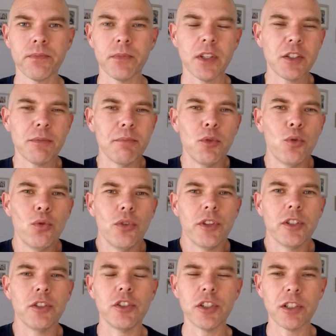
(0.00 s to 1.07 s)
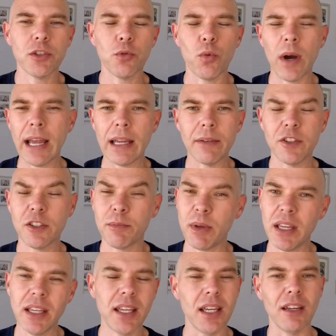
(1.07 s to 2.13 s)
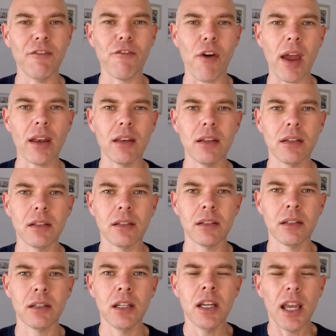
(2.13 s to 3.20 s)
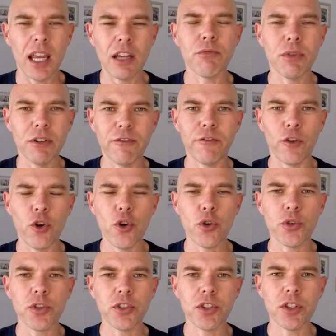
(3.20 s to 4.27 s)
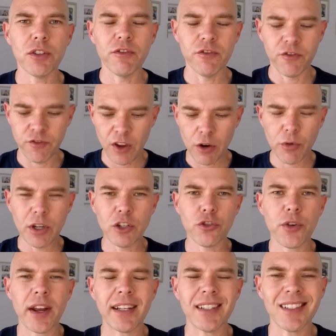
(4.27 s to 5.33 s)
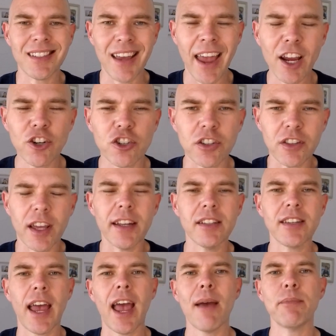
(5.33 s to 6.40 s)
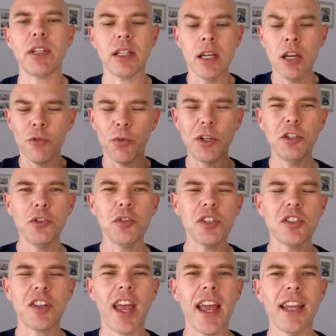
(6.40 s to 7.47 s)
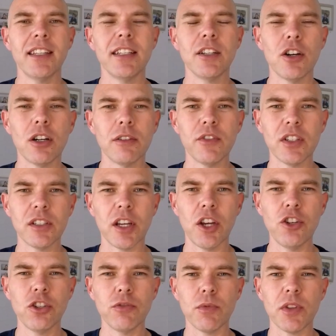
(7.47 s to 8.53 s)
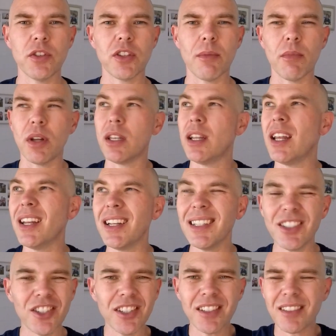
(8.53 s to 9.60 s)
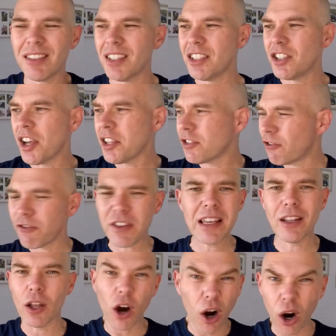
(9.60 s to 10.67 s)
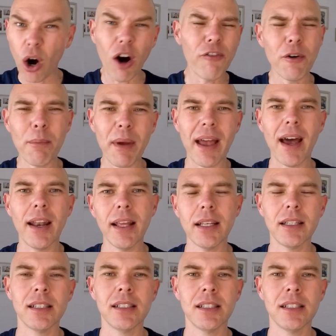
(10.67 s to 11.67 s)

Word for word: It's more than just a way of speaking, friend. It refers to the very transaction that is happening. When you stand in conversation with someone and it just you just feel off about it,